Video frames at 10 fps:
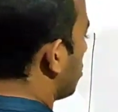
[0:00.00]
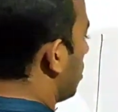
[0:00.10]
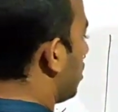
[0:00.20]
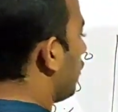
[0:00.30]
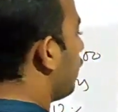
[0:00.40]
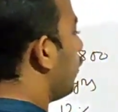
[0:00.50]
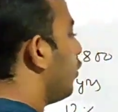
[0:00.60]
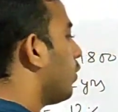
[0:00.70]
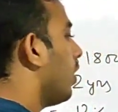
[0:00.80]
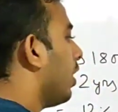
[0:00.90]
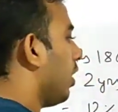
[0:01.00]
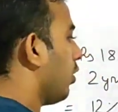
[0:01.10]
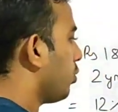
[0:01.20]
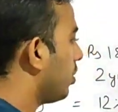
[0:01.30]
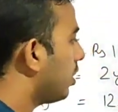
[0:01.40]
24.
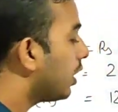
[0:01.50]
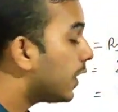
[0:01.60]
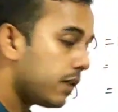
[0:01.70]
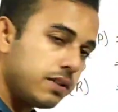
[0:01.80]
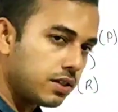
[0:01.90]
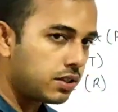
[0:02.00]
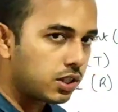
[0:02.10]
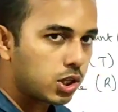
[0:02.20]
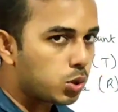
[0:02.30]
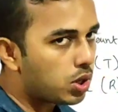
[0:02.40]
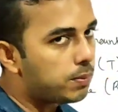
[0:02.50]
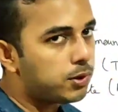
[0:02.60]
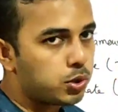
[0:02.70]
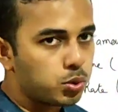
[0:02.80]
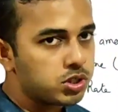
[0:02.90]
Now isn't it, 12
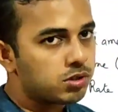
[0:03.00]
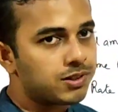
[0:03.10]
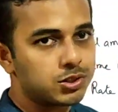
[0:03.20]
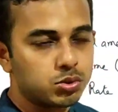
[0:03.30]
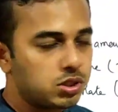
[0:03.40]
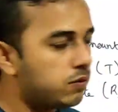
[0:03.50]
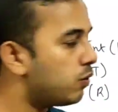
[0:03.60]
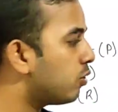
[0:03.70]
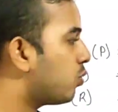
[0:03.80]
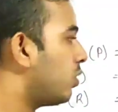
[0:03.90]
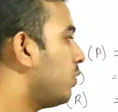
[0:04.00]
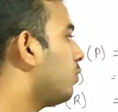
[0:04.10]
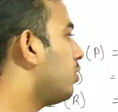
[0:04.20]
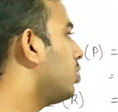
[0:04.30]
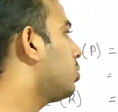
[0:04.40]
into 2 is how much, 24.
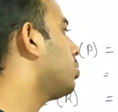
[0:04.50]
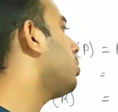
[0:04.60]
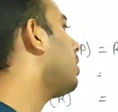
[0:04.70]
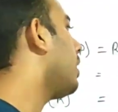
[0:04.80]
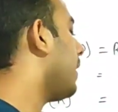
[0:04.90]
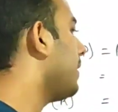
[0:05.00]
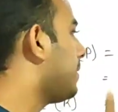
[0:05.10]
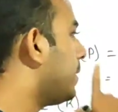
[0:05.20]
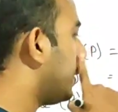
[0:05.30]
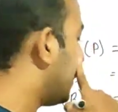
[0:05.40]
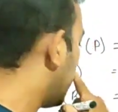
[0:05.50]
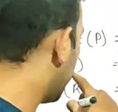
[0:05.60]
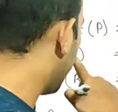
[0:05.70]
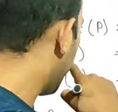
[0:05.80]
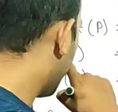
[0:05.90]
24 into 18.
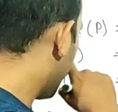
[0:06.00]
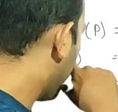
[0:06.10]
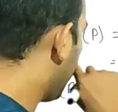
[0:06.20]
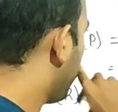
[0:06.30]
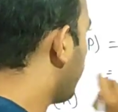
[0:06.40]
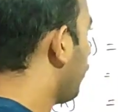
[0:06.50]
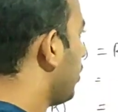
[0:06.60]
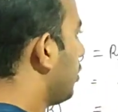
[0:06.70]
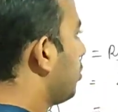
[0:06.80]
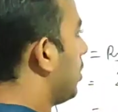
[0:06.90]
Okay, 24 into